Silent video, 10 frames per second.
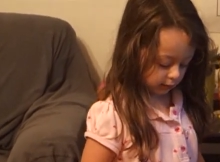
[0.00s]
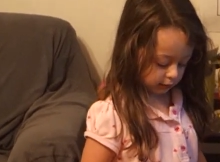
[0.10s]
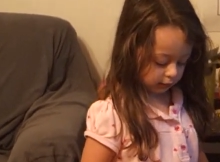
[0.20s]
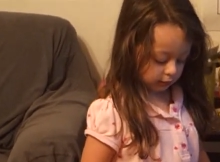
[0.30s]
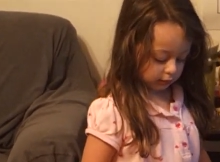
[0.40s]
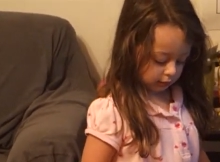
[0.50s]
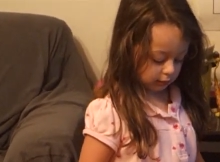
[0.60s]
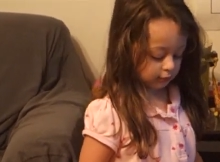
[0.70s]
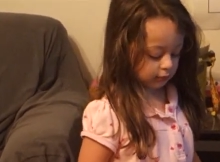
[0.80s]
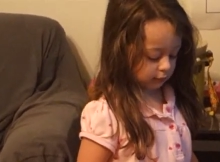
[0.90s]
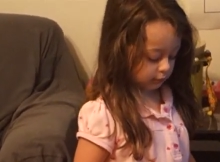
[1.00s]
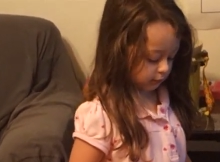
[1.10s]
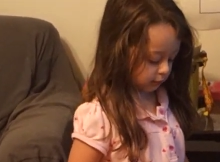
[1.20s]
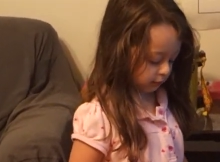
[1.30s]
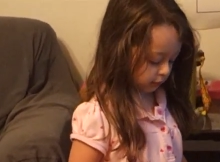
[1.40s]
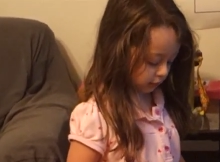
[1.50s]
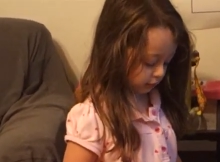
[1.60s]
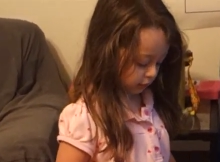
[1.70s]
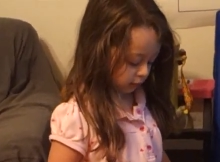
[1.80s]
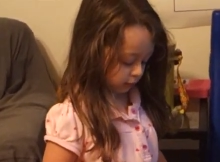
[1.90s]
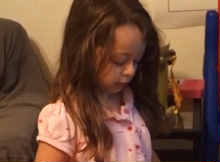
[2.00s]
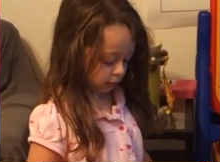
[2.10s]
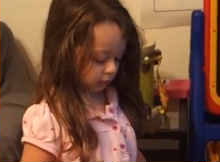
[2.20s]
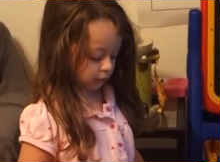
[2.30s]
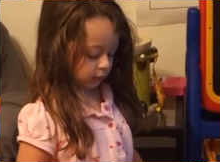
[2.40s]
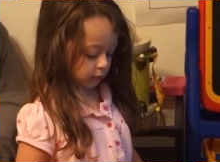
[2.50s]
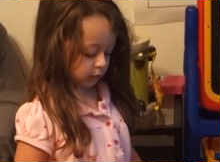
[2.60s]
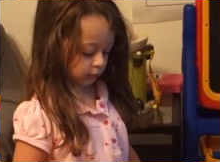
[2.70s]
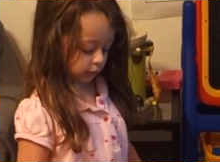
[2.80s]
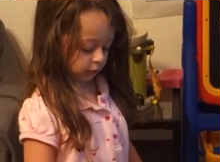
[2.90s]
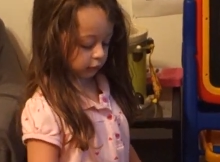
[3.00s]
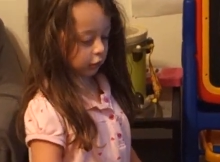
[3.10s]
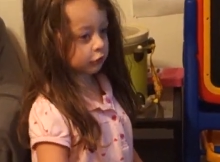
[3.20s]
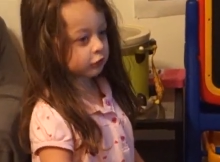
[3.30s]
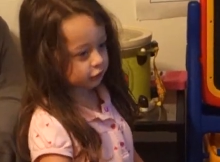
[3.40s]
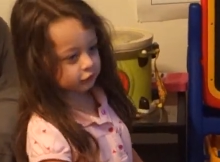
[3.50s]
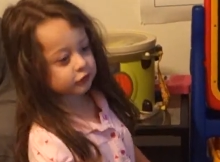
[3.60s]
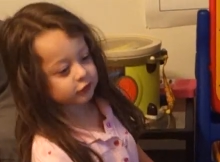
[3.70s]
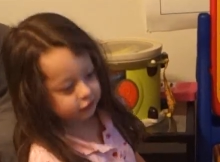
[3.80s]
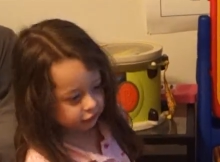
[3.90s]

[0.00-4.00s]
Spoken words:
(no one is talking)